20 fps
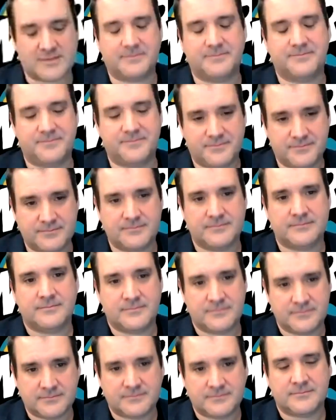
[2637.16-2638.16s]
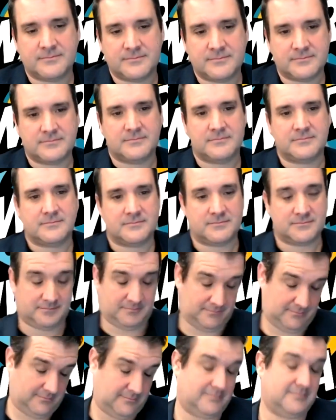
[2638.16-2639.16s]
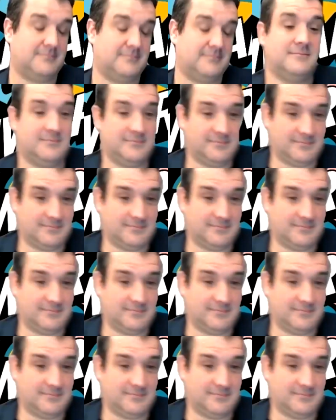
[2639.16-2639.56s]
Probably more than I ever had, because our